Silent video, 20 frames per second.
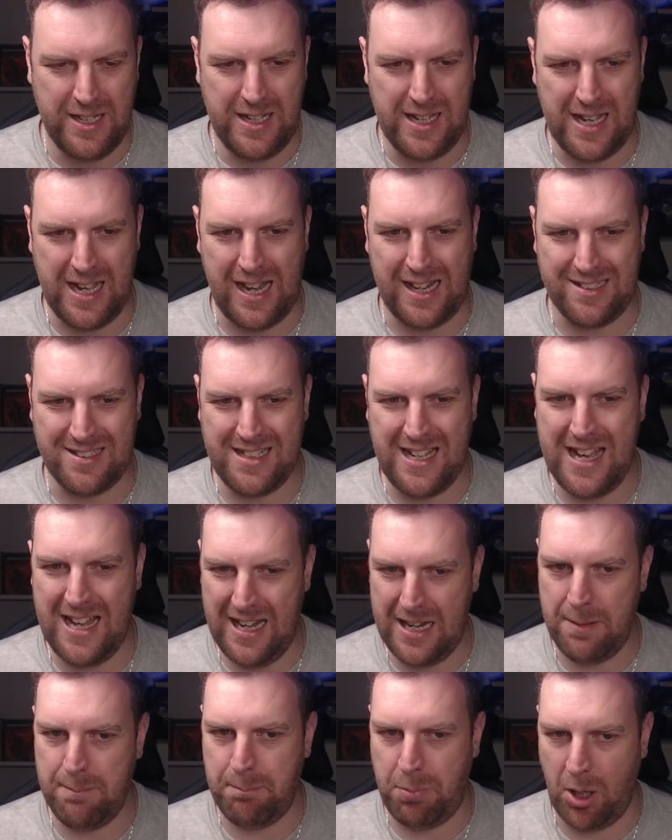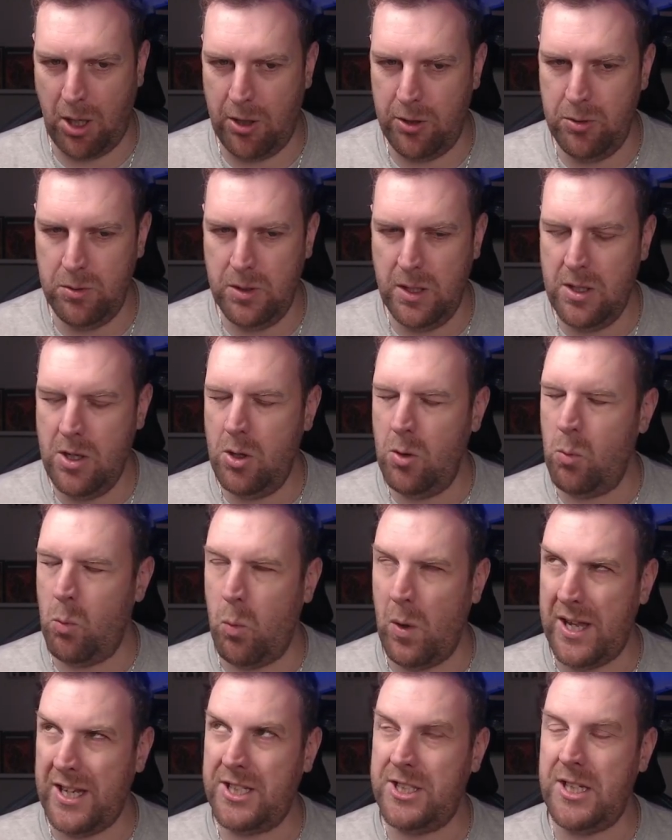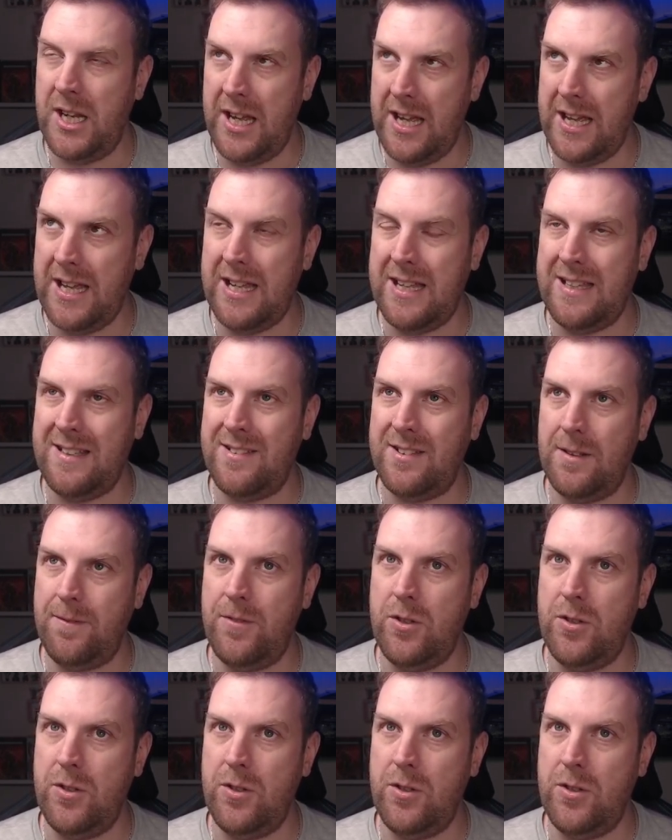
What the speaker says: It has killing blow, which is if